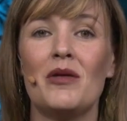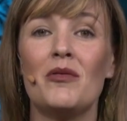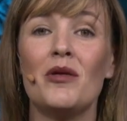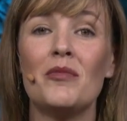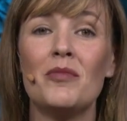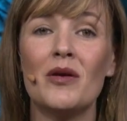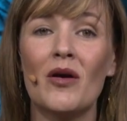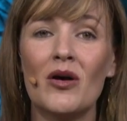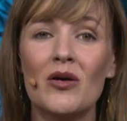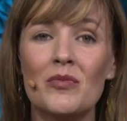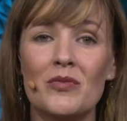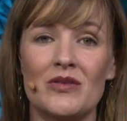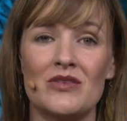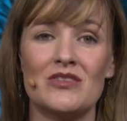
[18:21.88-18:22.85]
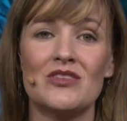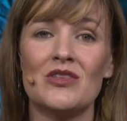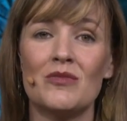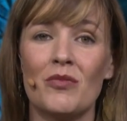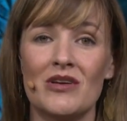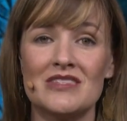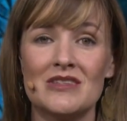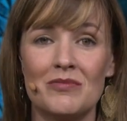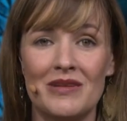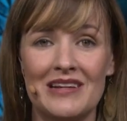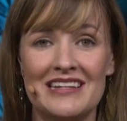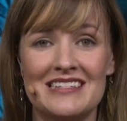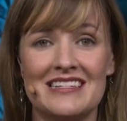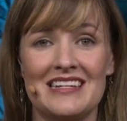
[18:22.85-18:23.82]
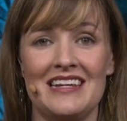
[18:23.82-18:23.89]
May we be open to the
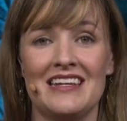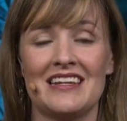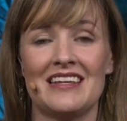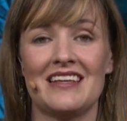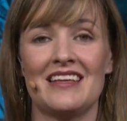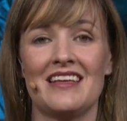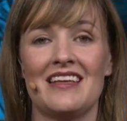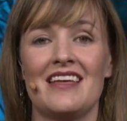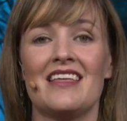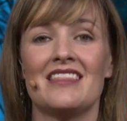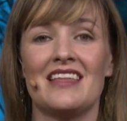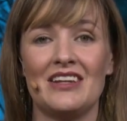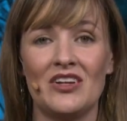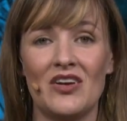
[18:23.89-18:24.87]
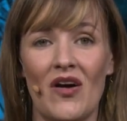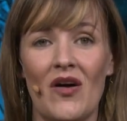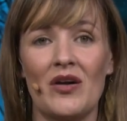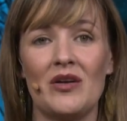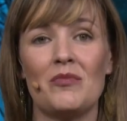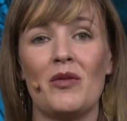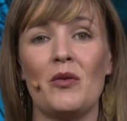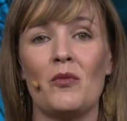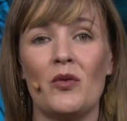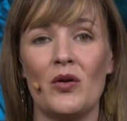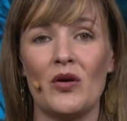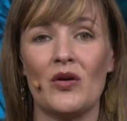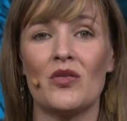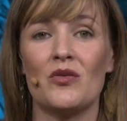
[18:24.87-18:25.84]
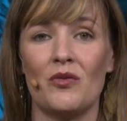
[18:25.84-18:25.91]
possibility that God may
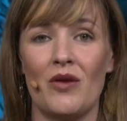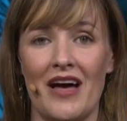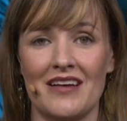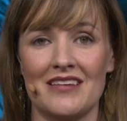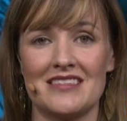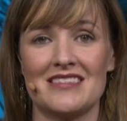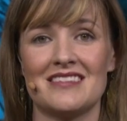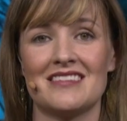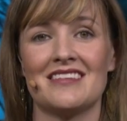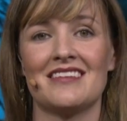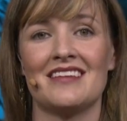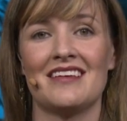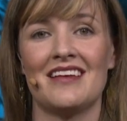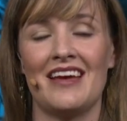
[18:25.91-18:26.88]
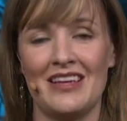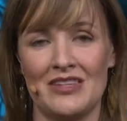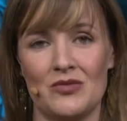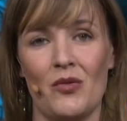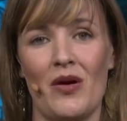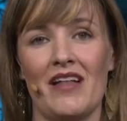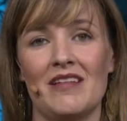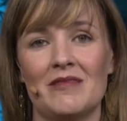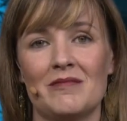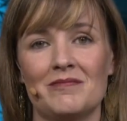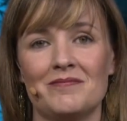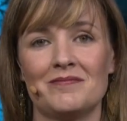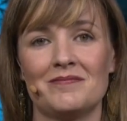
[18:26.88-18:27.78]
work through us as well.